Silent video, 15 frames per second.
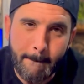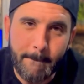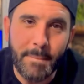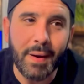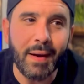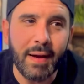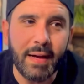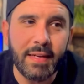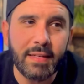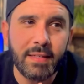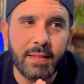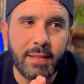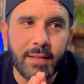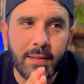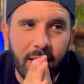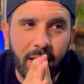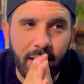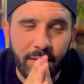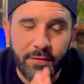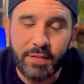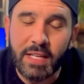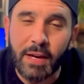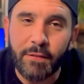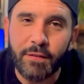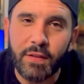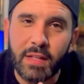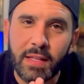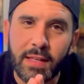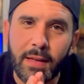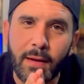But I've
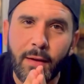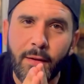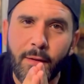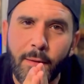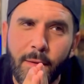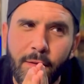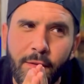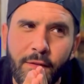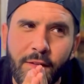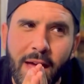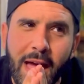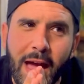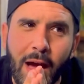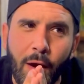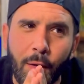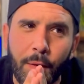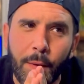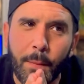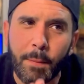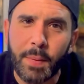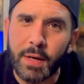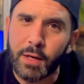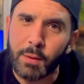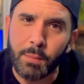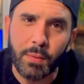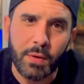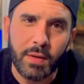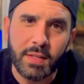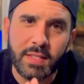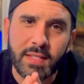definitely found bigger
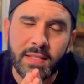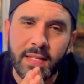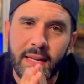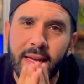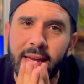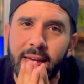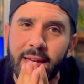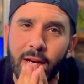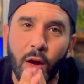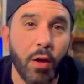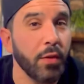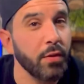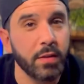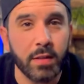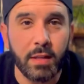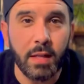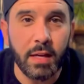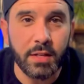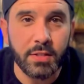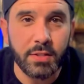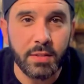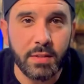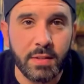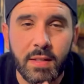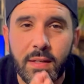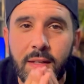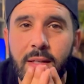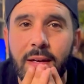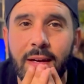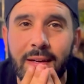books and other collections.
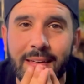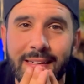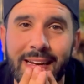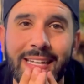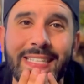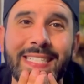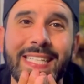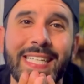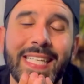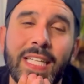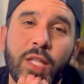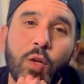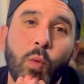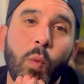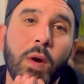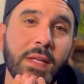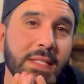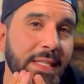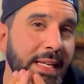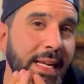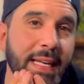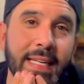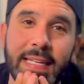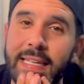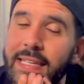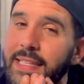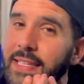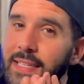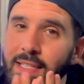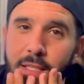Not to say that there wasn't any
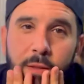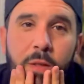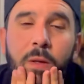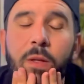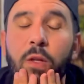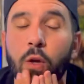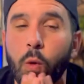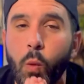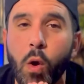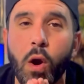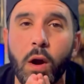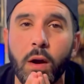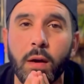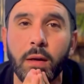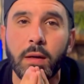in this. There were.